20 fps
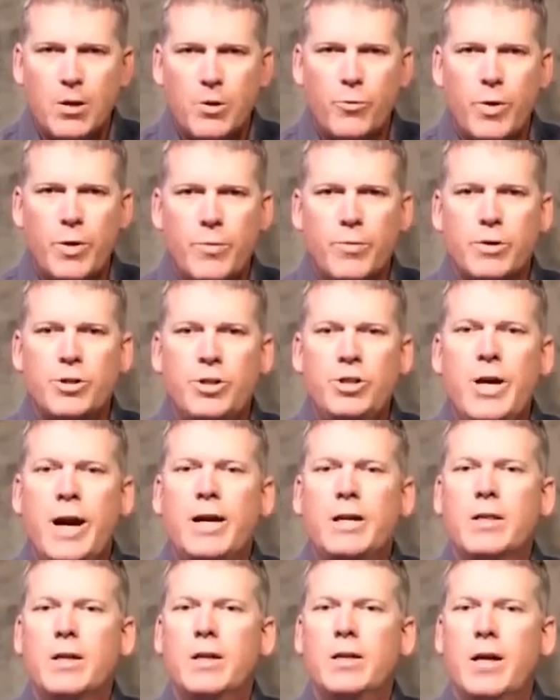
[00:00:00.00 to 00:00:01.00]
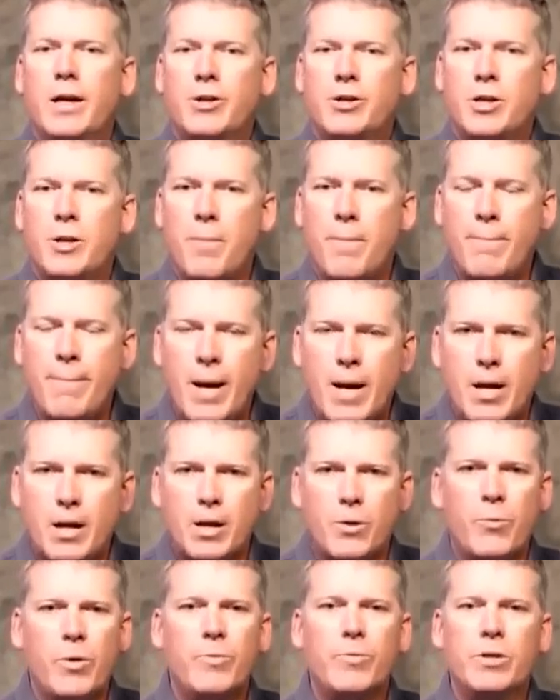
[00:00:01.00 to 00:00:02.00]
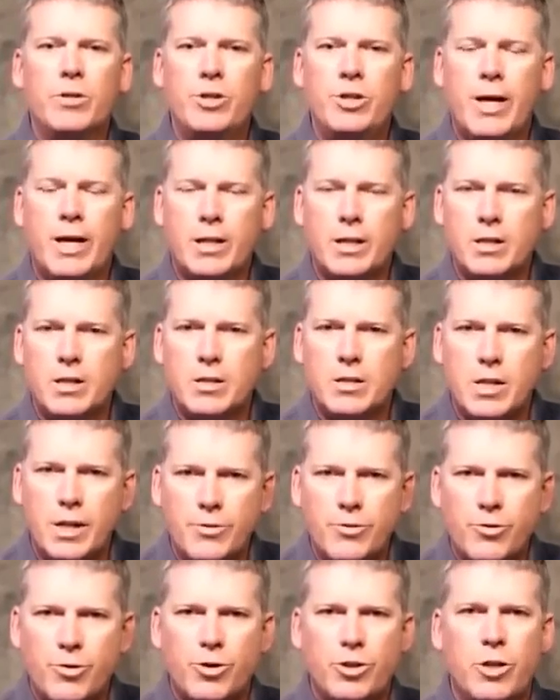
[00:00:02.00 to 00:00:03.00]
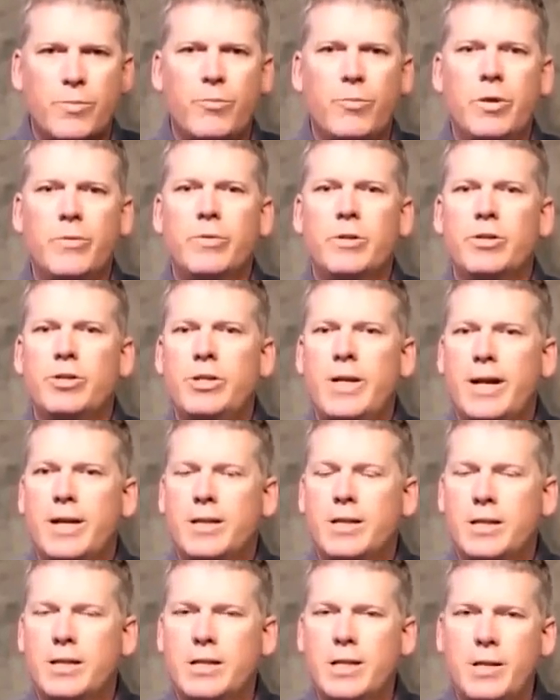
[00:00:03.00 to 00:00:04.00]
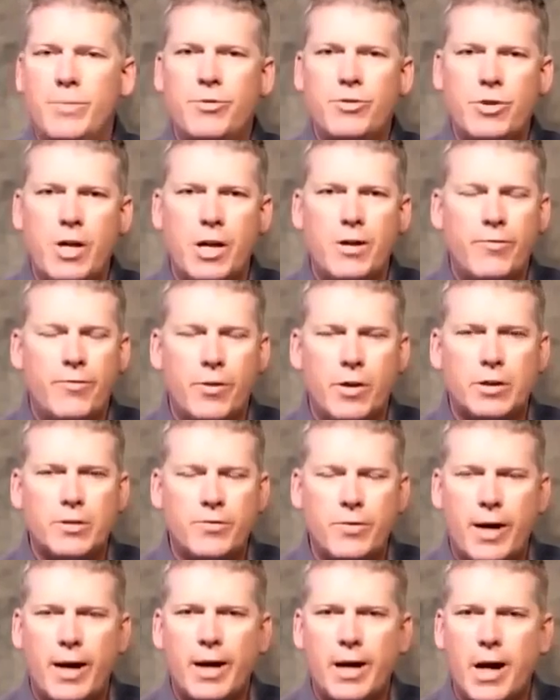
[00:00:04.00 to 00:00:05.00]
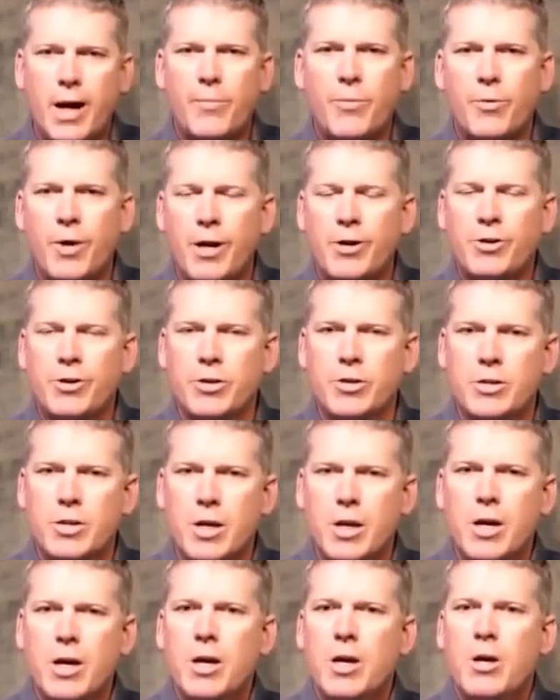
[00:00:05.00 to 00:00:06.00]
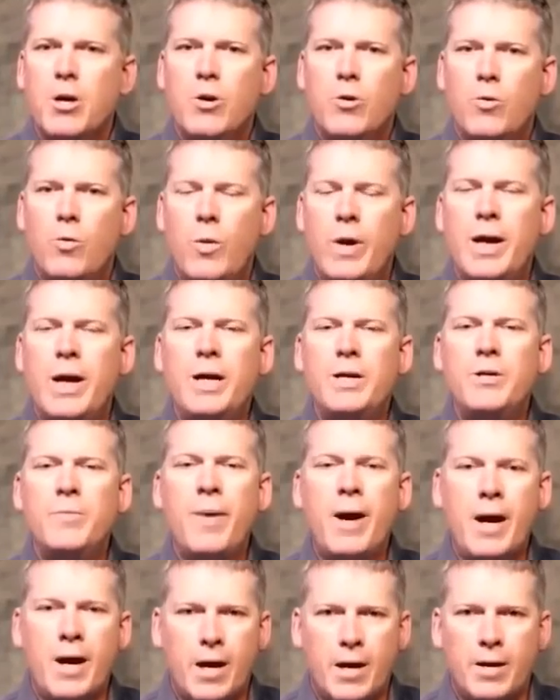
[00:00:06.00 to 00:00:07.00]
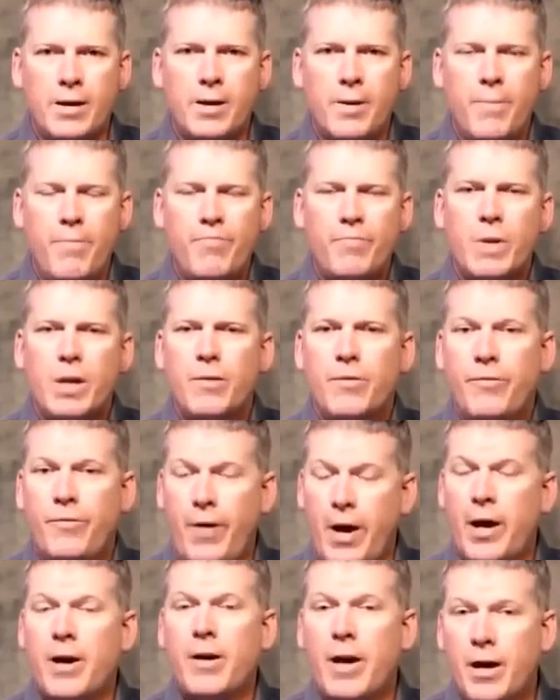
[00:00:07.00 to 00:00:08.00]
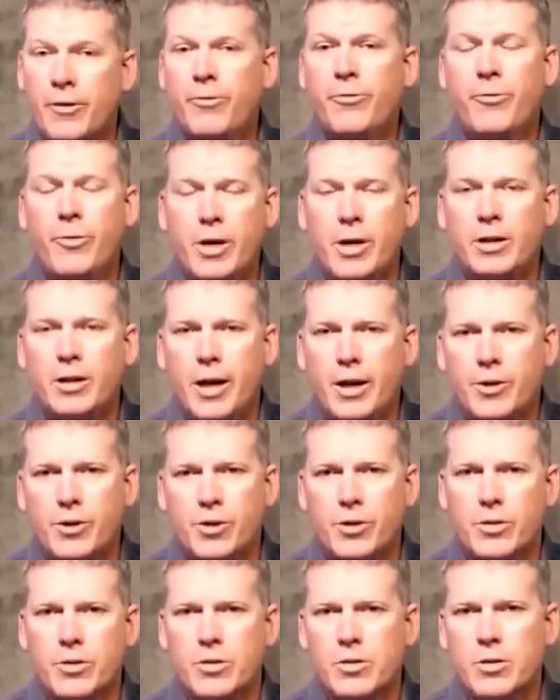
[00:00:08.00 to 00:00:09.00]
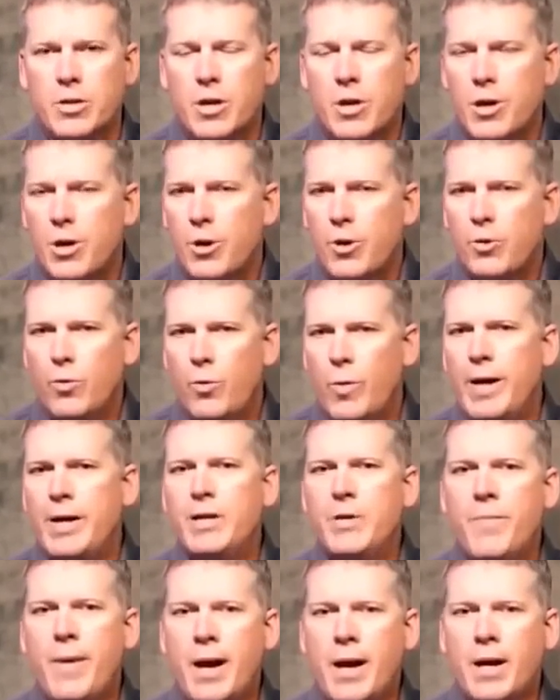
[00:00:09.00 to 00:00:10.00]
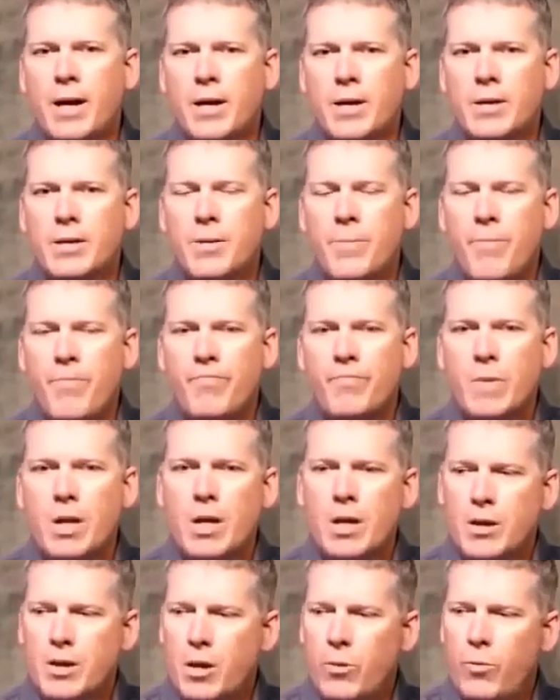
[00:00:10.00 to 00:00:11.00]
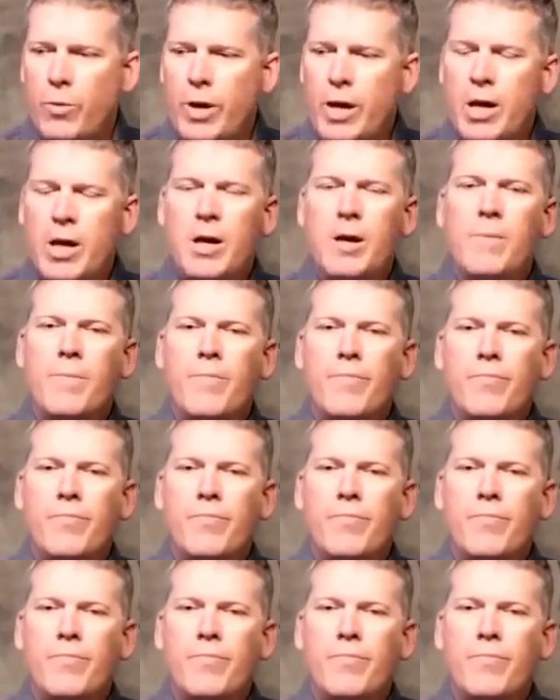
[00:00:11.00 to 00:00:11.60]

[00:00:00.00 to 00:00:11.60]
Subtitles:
We reject the election meddling. We reject the censorship. We reject the deep state false flag operations. We demand fair and free elections. We demand that we